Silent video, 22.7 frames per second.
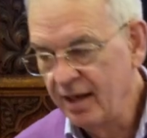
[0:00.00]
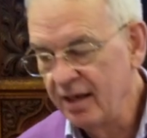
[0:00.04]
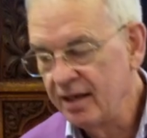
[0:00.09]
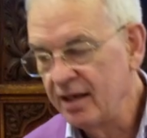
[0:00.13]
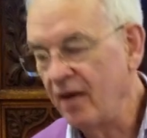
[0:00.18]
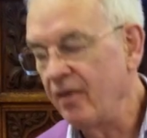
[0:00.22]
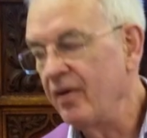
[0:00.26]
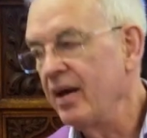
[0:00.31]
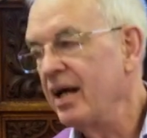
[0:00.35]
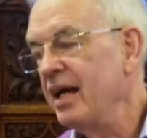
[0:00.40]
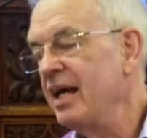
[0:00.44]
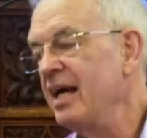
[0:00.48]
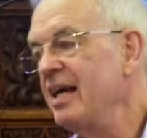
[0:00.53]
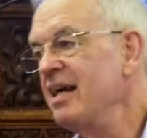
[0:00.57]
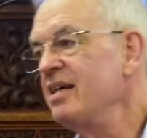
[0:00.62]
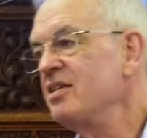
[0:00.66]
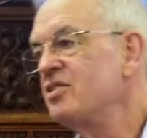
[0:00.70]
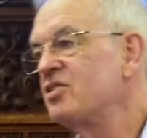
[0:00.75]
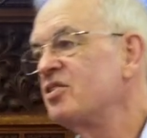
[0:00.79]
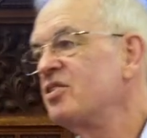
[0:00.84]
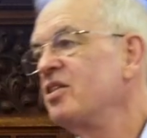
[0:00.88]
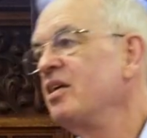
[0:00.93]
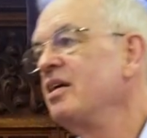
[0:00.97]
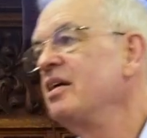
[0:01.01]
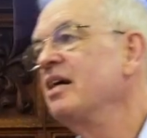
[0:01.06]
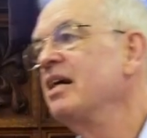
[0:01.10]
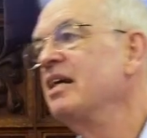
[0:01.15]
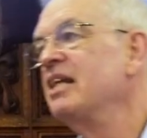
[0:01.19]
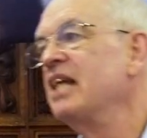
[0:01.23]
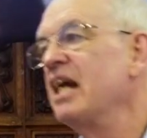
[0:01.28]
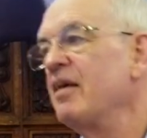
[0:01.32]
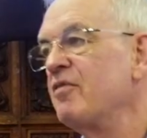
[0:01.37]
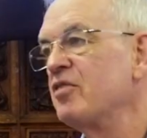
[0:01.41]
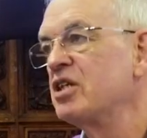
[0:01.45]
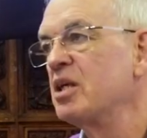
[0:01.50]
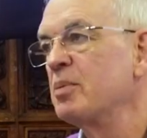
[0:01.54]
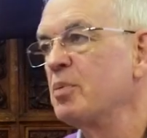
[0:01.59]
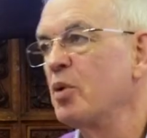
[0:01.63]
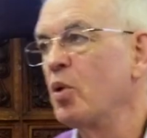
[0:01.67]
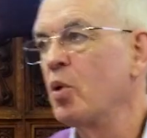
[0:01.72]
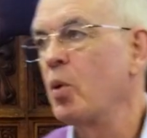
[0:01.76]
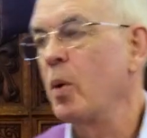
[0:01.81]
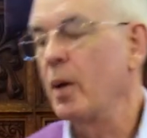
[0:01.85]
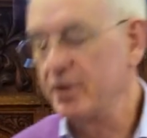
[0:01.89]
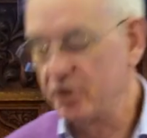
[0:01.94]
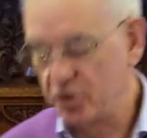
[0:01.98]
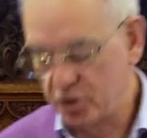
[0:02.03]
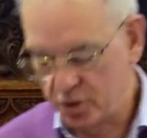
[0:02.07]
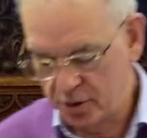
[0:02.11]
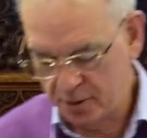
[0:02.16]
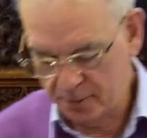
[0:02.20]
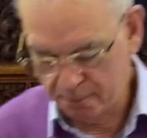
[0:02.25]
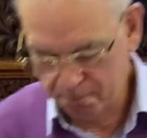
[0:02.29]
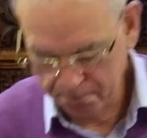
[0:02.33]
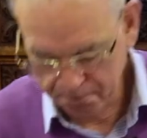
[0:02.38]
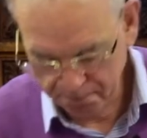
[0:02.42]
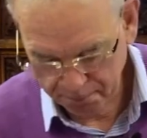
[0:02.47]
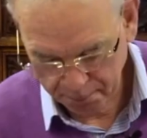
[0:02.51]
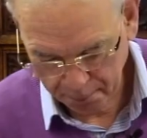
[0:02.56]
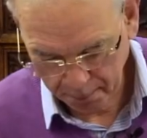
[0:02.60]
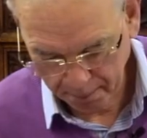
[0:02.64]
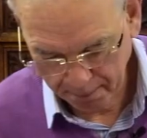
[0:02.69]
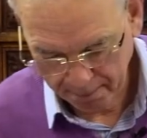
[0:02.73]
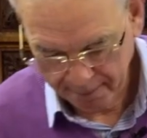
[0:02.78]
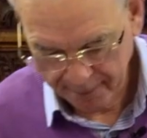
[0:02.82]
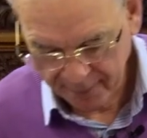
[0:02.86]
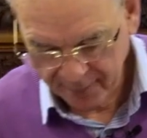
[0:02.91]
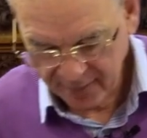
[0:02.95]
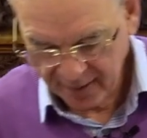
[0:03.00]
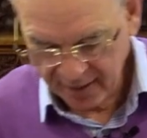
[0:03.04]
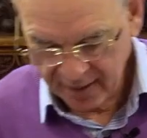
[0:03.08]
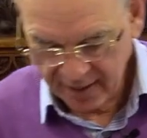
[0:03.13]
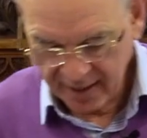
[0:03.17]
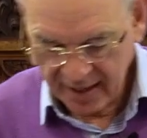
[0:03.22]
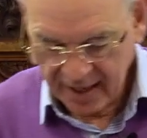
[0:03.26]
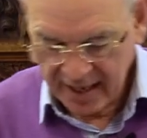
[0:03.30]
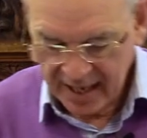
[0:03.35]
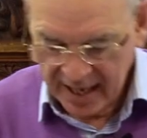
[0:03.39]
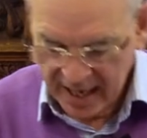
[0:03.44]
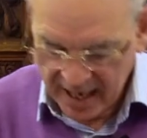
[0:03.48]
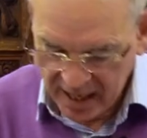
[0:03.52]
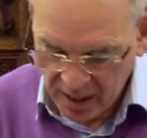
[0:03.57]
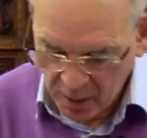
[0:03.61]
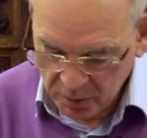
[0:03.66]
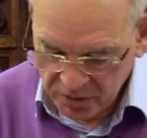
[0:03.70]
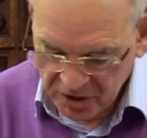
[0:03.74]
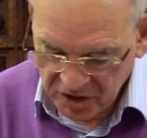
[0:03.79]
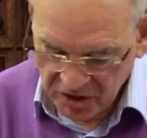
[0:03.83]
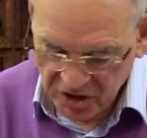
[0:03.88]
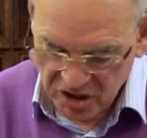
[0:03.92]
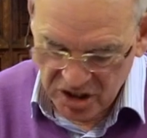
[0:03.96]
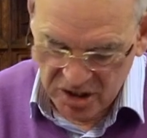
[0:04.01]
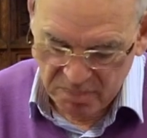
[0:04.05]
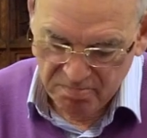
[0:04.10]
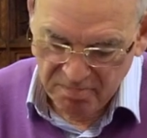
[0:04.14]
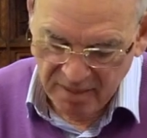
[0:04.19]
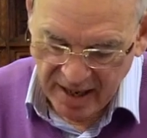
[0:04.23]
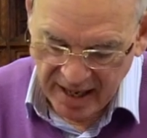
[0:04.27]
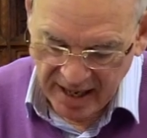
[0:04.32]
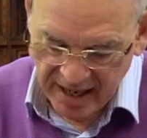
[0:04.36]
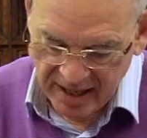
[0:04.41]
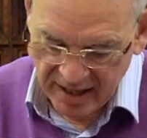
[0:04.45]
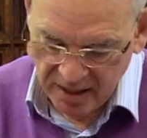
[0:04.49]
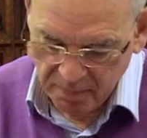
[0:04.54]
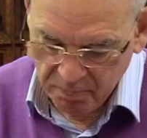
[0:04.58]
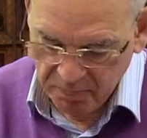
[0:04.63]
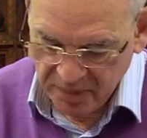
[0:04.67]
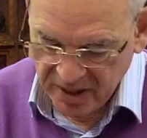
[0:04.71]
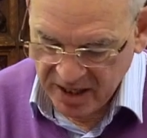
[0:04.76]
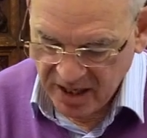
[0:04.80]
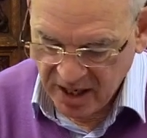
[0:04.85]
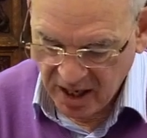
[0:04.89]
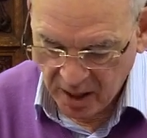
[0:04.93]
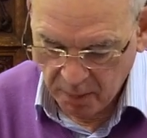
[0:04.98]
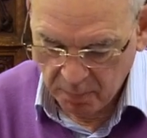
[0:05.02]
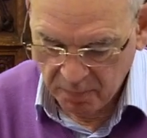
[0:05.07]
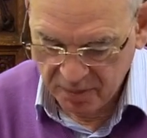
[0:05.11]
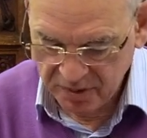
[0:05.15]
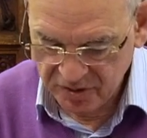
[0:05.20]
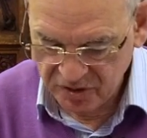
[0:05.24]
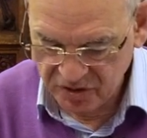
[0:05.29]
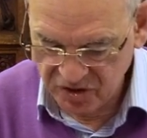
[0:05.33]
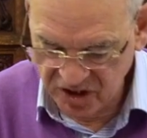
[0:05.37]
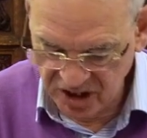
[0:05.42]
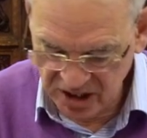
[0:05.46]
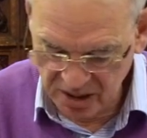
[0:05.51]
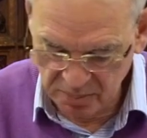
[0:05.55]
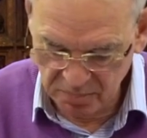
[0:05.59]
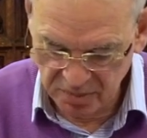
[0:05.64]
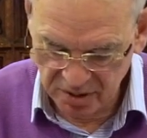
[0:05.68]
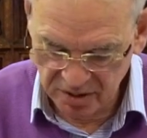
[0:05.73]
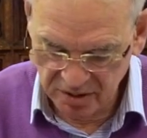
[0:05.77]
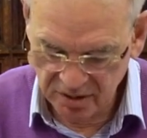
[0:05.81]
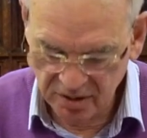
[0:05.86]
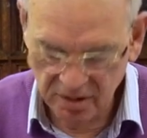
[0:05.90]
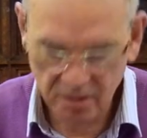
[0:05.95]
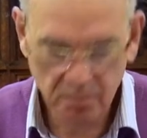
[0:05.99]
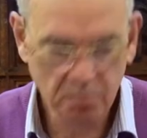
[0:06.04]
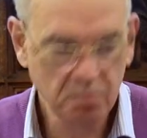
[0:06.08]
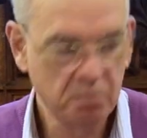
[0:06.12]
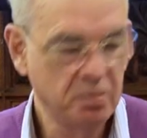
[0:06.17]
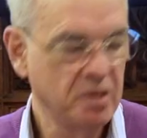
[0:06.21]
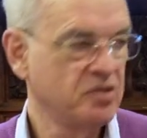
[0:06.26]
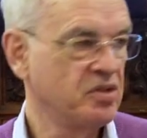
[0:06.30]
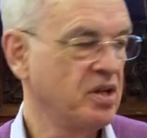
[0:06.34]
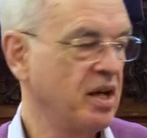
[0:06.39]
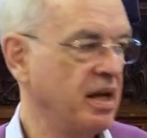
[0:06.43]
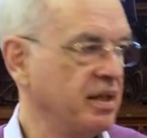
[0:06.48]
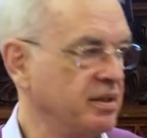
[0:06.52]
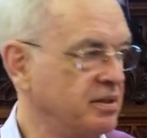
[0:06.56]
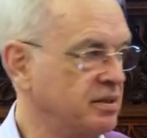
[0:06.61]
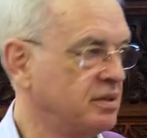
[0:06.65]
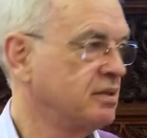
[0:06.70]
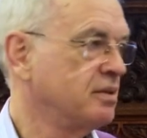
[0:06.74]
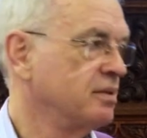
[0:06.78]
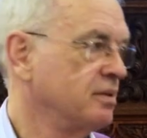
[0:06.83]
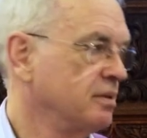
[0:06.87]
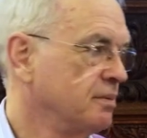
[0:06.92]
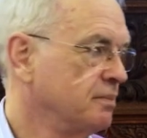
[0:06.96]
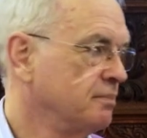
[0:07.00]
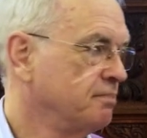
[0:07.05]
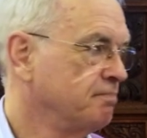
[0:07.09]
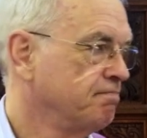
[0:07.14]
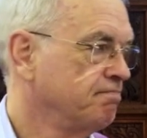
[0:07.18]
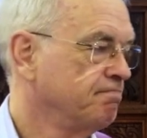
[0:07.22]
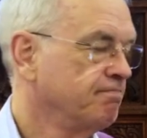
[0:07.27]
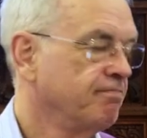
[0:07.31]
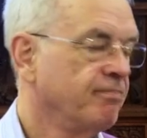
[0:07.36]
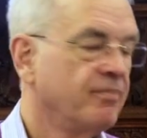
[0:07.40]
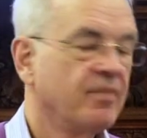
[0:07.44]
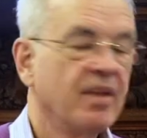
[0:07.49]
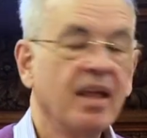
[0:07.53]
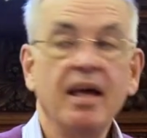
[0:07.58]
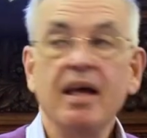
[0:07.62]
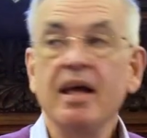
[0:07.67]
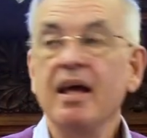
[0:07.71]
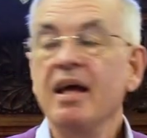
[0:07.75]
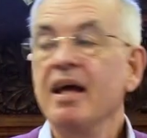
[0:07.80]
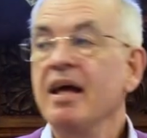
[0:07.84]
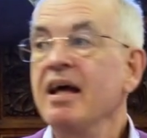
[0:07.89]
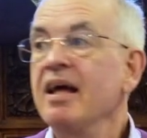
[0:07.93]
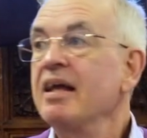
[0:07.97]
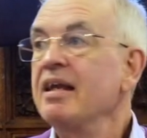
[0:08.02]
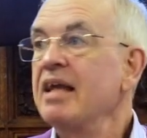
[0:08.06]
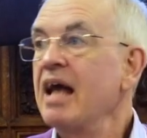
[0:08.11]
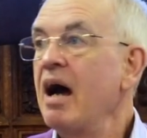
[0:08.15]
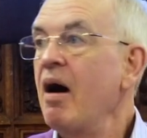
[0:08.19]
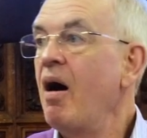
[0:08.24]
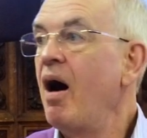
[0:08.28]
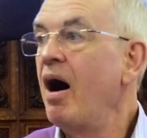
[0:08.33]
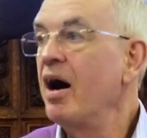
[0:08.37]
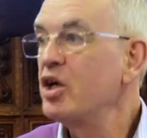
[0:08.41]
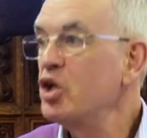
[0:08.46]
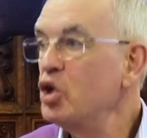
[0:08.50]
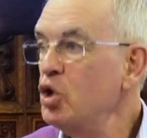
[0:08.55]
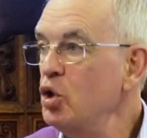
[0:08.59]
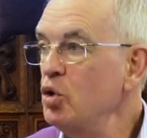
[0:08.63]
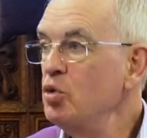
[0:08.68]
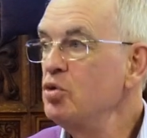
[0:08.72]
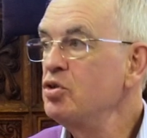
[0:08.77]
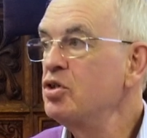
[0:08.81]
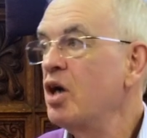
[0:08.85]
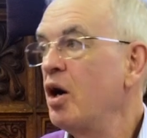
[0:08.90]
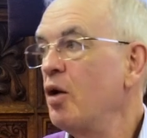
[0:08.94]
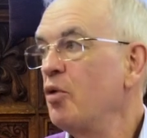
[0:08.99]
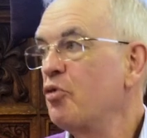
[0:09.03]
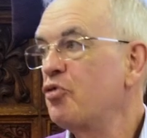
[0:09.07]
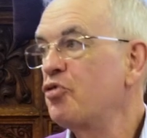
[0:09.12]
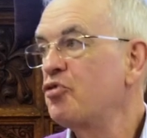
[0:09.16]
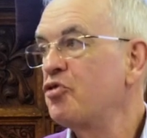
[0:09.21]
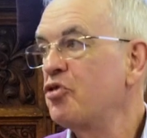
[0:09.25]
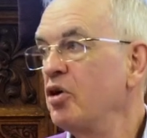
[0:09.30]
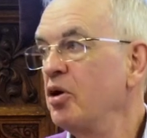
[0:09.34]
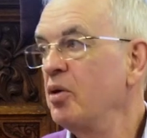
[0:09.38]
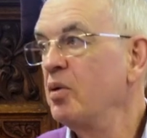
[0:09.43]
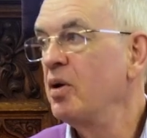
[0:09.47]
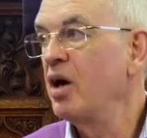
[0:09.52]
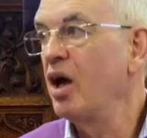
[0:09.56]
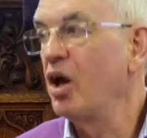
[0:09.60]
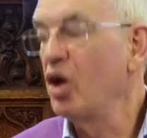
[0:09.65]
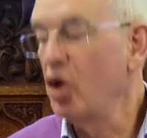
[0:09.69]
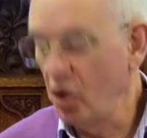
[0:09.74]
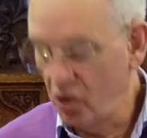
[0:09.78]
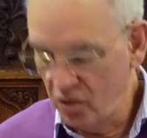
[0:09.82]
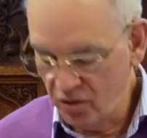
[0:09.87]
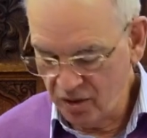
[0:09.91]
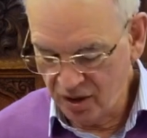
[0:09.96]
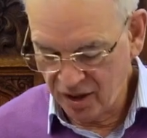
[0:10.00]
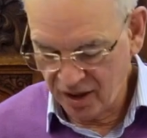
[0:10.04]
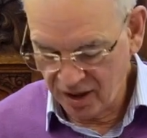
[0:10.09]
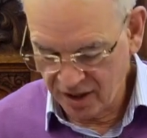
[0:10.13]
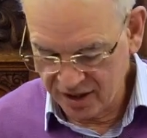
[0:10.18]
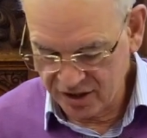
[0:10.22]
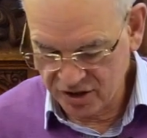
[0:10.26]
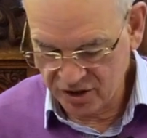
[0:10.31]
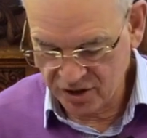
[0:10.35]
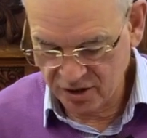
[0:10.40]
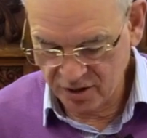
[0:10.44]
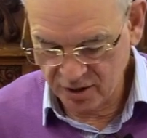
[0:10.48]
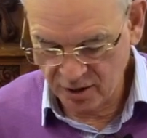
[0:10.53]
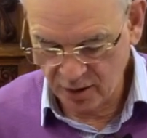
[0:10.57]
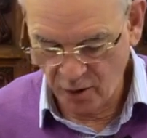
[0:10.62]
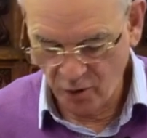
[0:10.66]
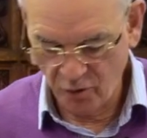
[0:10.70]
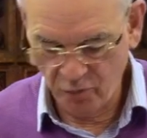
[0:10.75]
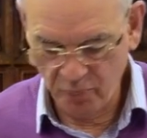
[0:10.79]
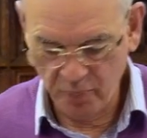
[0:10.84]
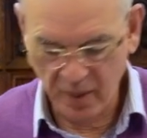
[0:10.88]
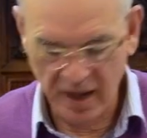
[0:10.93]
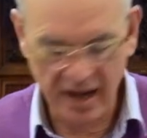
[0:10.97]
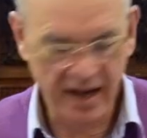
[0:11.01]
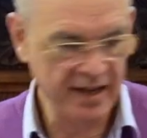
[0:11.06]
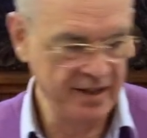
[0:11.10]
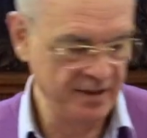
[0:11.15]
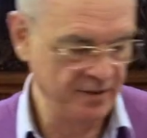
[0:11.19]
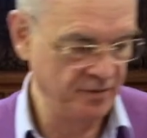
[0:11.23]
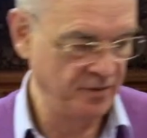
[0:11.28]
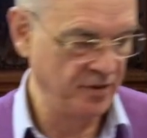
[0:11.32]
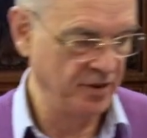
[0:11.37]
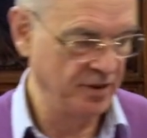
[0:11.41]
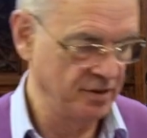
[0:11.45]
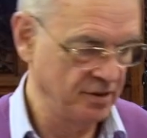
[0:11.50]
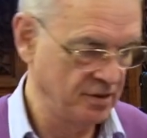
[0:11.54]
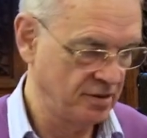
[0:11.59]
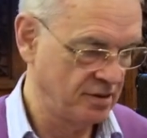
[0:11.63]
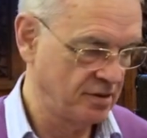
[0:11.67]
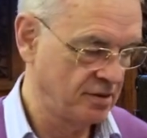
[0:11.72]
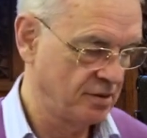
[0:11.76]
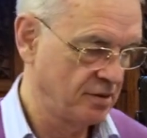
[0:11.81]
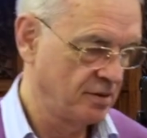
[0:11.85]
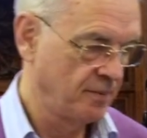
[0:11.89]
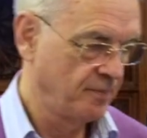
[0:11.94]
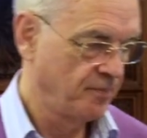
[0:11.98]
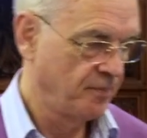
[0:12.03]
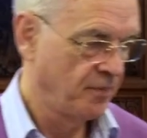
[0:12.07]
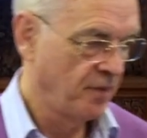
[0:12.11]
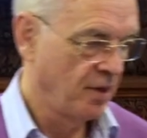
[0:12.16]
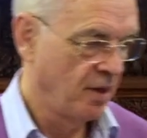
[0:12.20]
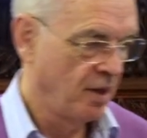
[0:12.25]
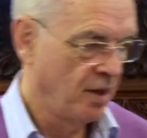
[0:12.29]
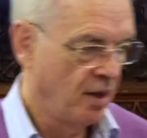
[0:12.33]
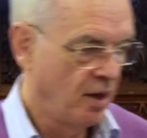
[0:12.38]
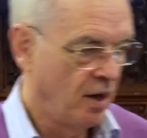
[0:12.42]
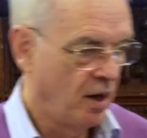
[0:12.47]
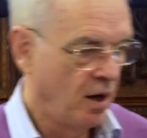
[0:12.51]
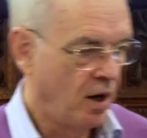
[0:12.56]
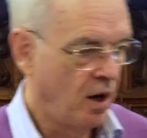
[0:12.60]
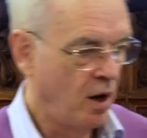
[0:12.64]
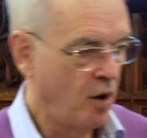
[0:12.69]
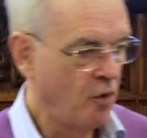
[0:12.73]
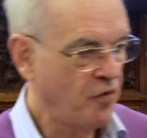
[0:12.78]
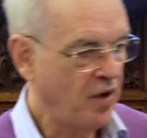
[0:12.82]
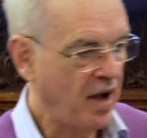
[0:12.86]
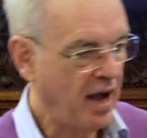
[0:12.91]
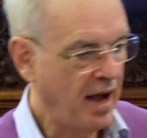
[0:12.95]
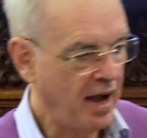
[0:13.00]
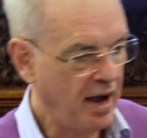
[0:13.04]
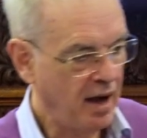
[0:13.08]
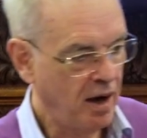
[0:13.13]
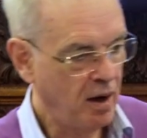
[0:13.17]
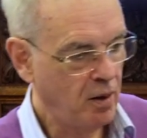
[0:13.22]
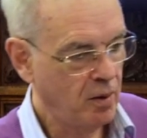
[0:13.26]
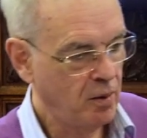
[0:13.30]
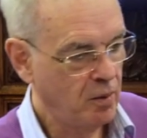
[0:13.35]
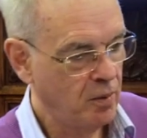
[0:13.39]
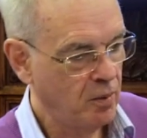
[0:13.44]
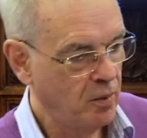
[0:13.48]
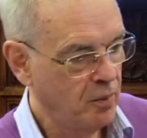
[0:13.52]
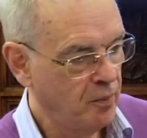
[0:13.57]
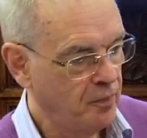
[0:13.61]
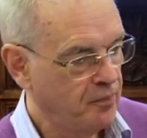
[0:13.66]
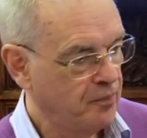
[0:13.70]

Now, here's the inevitable question. How did this man become demon-possessed? Now, I could go through a long list of behaviours of how